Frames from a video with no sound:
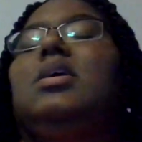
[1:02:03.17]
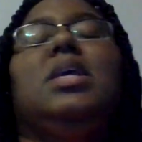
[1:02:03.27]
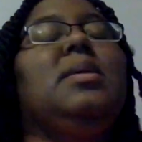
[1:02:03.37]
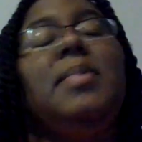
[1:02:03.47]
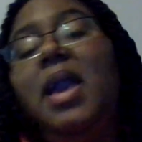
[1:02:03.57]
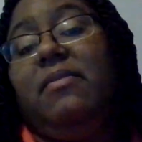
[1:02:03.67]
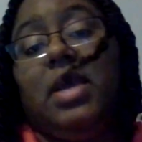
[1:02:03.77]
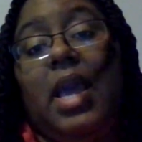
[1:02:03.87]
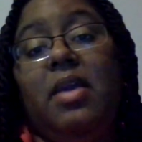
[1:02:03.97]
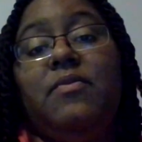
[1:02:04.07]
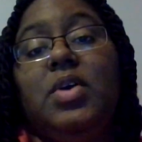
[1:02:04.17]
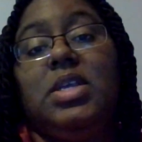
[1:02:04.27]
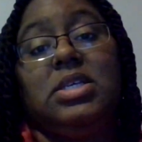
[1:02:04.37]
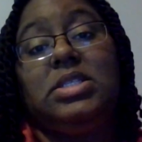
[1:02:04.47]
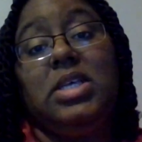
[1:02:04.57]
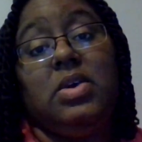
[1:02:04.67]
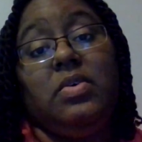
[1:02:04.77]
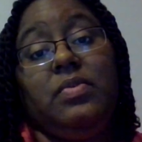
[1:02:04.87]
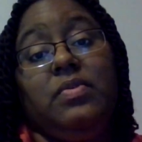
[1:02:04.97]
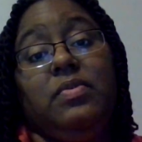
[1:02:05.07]
keep advocating for
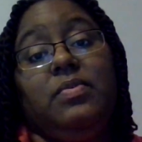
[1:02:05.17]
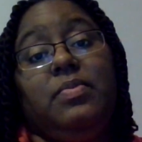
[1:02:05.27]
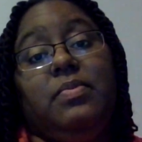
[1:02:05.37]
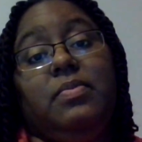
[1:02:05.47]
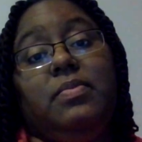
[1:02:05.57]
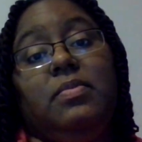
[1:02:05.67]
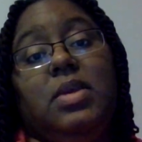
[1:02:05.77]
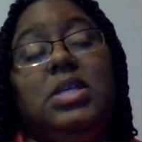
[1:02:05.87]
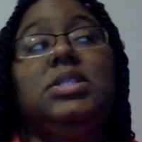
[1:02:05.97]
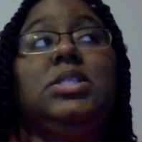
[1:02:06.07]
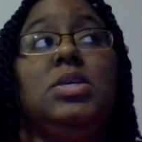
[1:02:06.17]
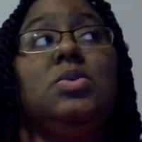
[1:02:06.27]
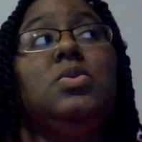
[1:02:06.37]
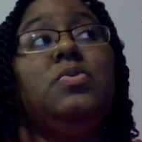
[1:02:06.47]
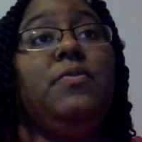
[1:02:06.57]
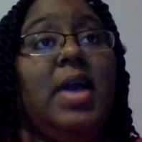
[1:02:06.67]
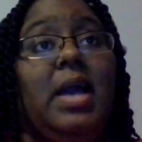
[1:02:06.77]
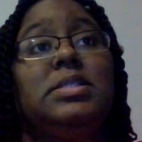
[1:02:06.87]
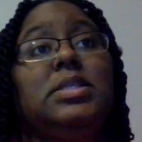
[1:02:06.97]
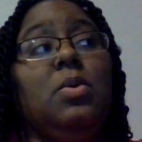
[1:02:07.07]
yourself until you
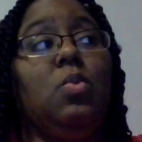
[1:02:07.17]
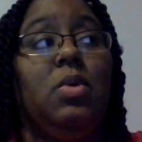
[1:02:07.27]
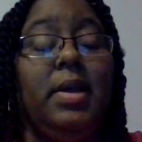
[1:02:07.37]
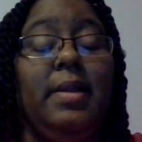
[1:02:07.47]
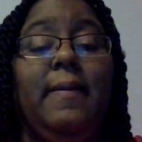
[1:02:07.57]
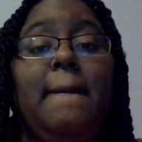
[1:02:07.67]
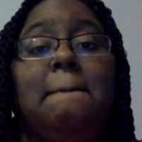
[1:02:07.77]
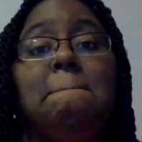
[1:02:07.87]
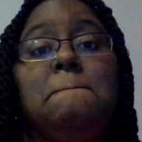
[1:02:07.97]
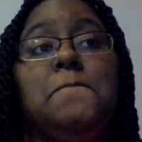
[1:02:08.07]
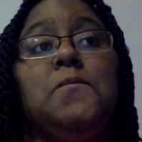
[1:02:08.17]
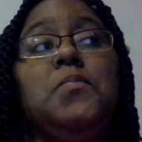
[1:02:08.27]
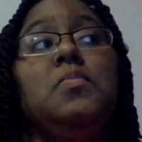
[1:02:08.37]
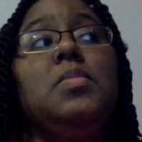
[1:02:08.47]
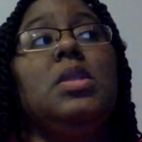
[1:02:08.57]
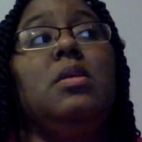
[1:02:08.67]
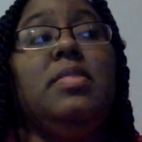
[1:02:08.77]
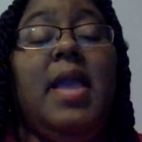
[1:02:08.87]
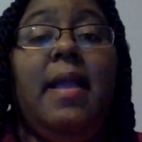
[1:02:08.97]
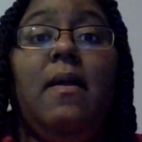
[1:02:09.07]
find someone
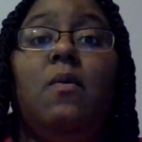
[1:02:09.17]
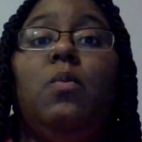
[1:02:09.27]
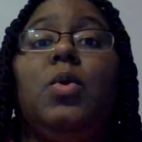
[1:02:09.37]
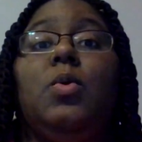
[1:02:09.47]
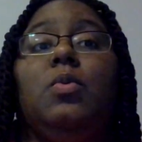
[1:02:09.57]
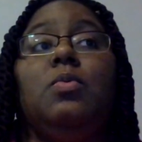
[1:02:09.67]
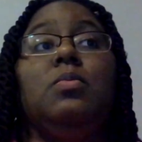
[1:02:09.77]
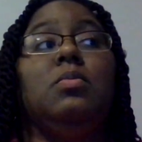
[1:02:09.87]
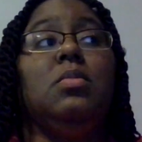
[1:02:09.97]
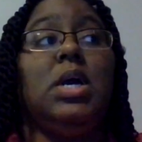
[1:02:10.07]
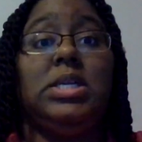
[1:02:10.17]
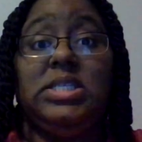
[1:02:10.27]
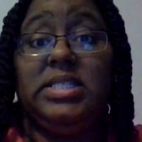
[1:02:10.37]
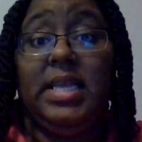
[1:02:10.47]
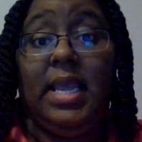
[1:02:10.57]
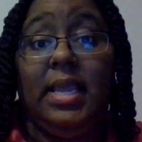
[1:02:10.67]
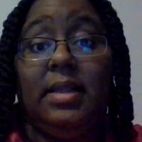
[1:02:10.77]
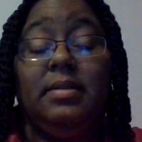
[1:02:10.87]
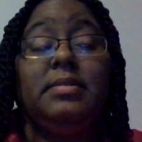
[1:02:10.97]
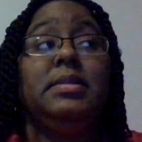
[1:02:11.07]
that will
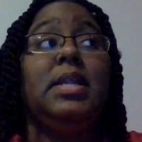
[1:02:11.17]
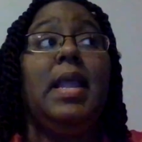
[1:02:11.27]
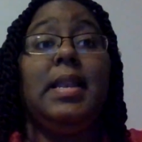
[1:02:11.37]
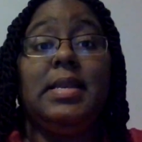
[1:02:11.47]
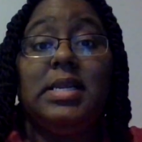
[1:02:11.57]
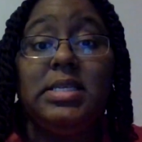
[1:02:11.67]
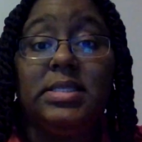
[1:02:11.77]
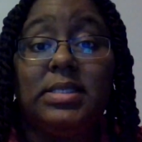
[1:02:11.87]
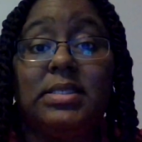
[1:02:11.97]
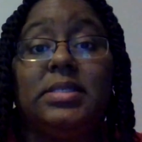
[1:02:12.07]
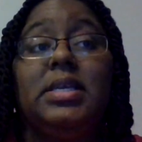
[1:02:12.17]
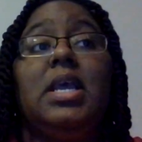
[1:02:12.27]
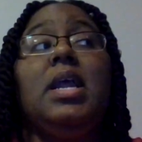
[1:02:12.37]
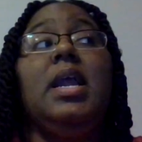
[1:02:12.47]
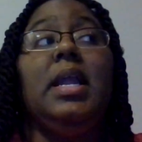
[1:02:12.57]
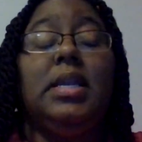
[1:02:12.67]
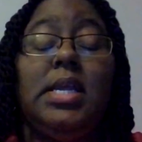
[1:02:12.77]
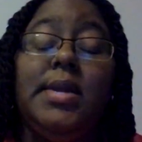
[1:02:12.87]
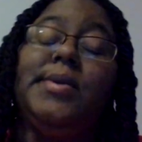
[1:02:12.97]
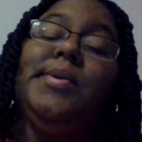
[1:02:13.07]
understand and listen and
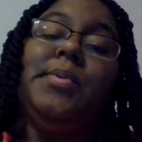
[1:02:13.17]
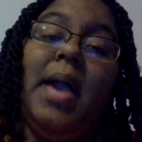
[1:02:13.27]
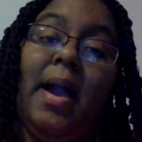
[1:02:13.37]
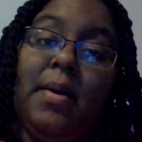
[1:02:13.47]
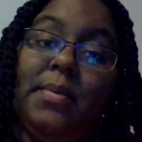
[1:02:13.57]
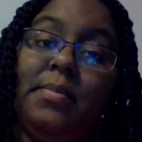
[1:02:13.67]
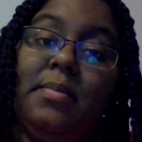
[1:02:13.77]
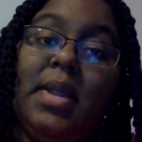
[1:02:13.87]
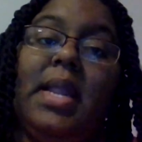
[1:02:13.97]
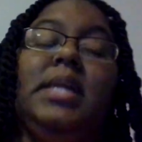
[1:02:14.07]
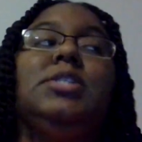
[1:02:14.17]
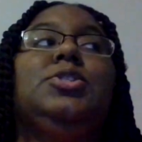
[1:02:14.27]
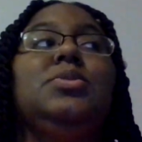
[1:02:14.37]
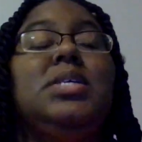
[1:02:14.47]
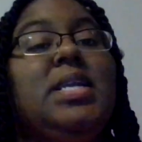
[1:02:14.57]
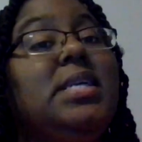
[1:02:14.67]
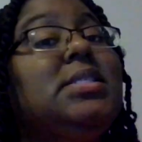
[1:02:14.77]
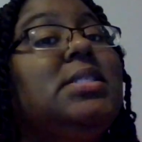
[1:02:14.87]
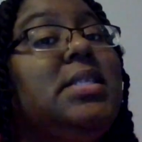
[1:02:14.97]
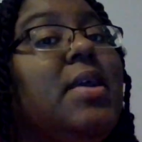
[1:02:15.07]
hear you out and do the
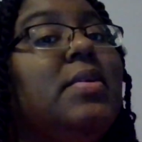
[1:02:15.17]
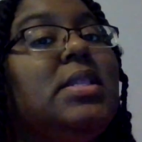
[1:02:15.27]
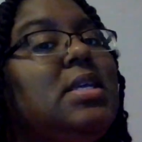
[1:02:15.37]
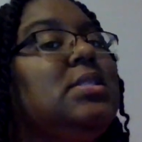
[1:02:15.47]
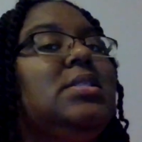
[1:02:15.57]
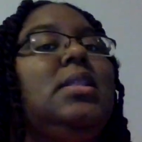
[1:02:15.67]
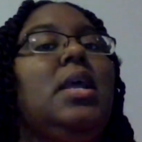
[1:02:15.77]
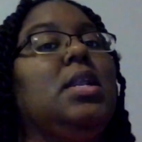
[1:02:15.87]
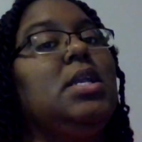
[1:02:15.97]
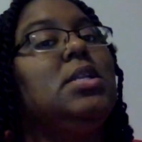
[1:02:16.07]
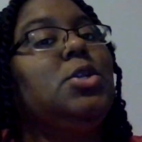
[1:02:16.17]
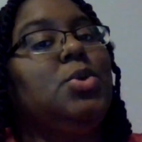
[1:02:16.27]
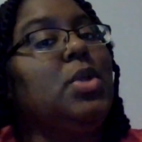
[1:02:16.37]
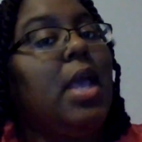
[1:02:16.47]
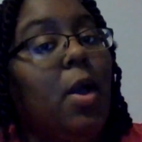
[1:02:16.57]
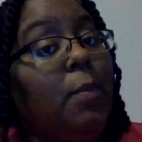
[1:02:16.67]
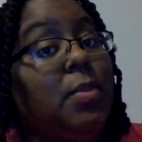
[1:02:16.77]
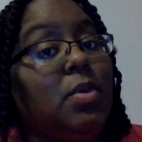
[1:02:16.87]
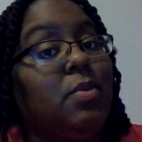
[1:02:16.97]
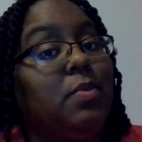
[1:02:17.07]
necessary things that they need to do to help
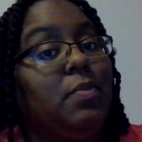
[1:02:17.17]
you.